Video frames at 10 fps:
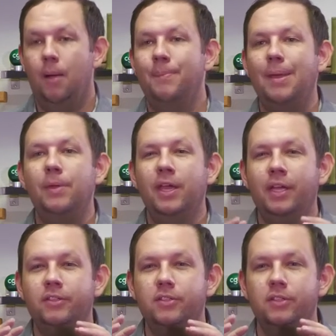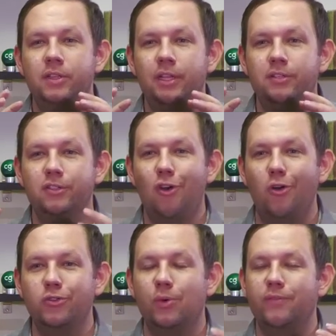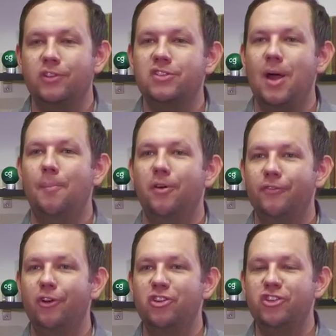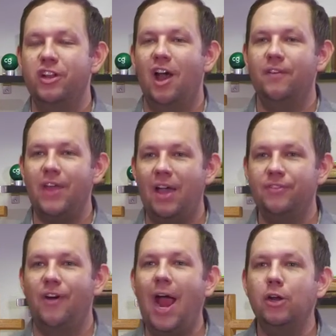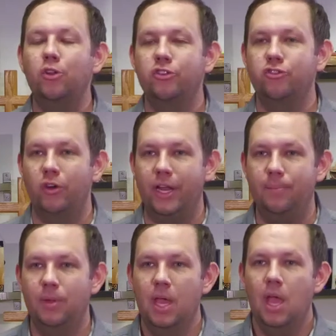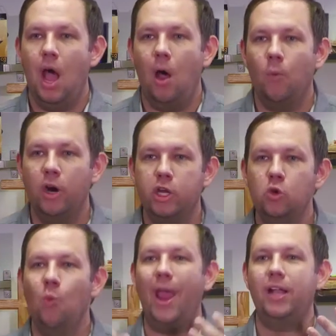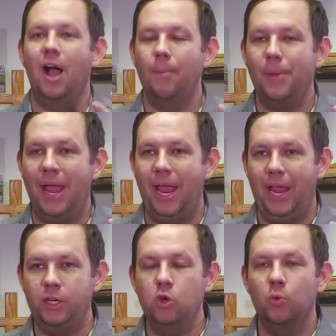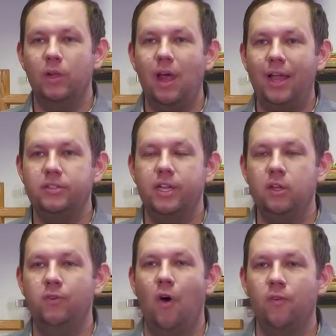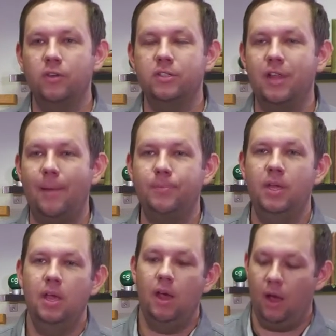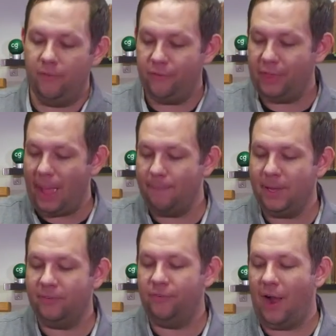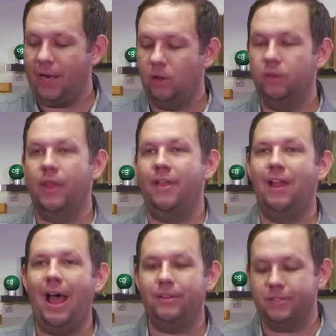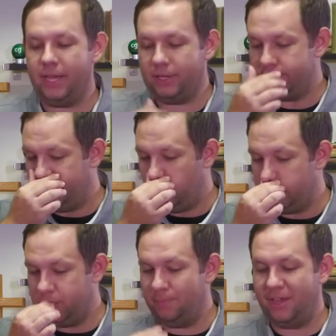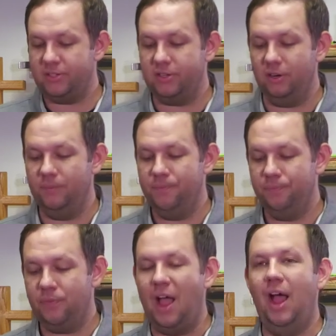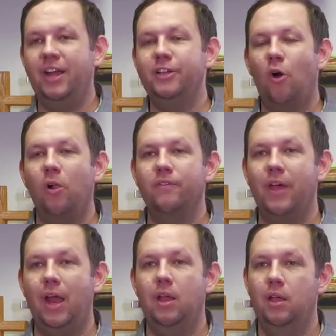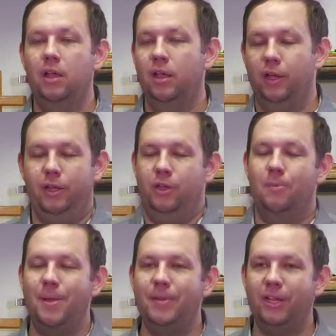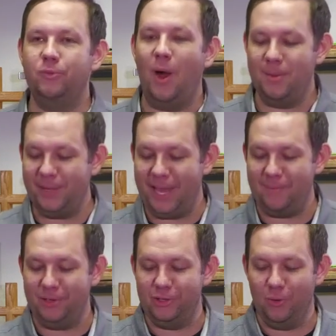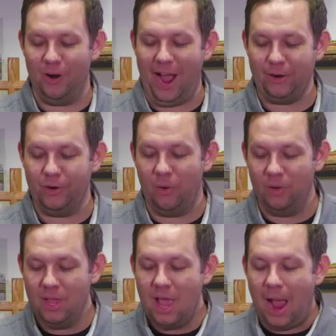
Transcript: Maybe it's this is all sort of the summer version of that finals dream where you wake up and you realize that you've overslept for that big final, that last test of your semester. I did all of that. You know, maybe that's why I became a doer. I don't know.